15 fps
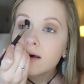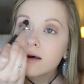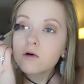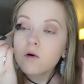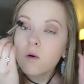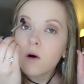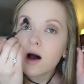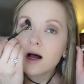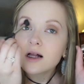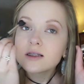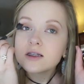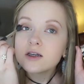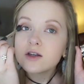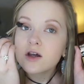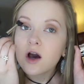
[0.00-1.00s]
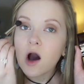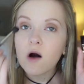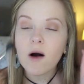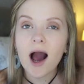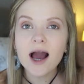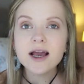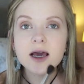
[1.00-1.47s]
Little quads, you
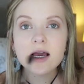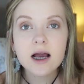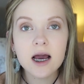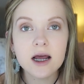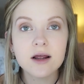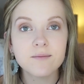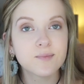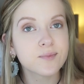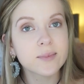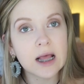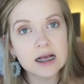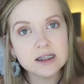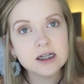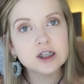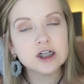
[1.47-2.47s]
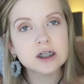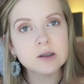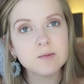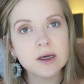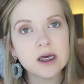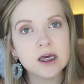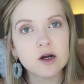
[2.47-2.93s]
know, I get kind of, is it
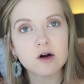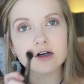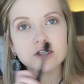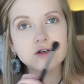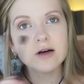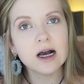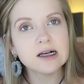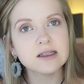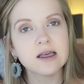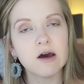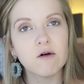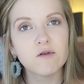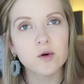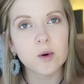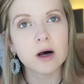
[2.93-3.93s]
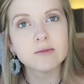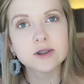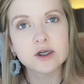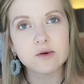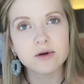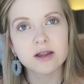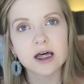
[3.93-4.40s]
just me or do you guys get
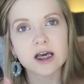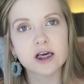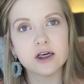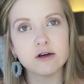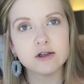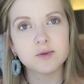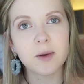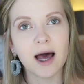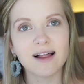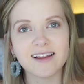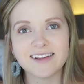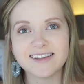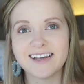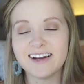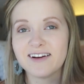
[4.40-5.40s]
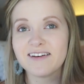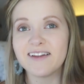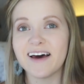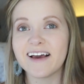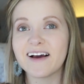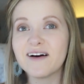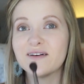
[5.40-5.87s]
overwhelmed too with like huge palettes and you're
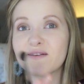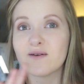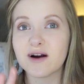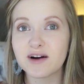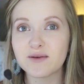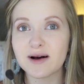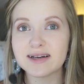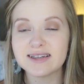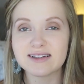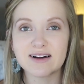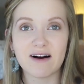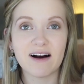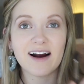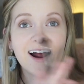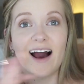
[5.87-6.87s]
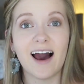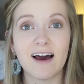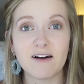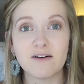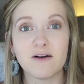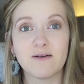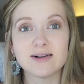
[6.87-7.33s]
like, where do I start? I
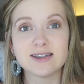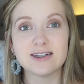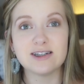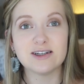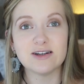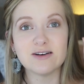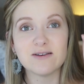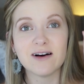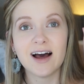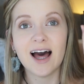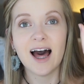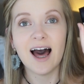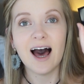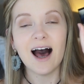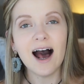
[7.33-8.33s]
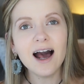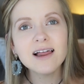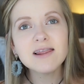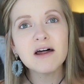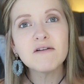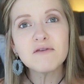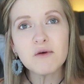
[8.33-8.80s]
don't know what to do.
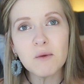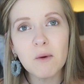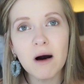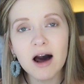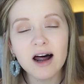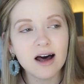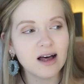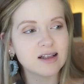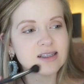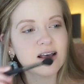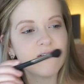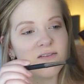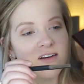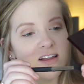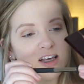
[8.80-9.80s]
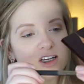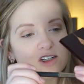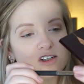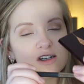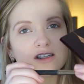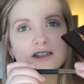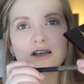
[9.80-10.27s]
I love quads. I feel like
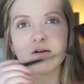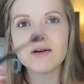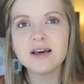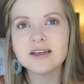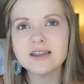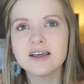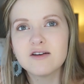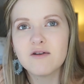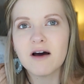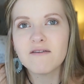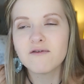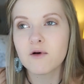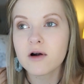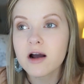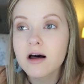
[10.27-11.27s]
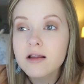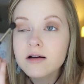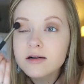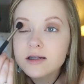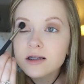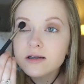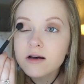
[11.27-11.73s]
it's just so easy. You have 4
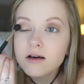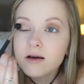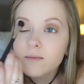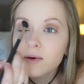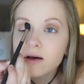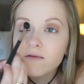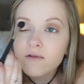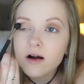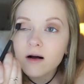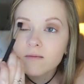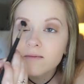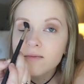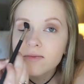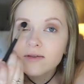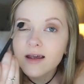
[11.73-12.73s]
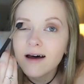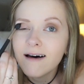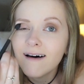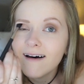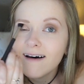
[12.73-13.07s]
colors, that's all you can pick from. I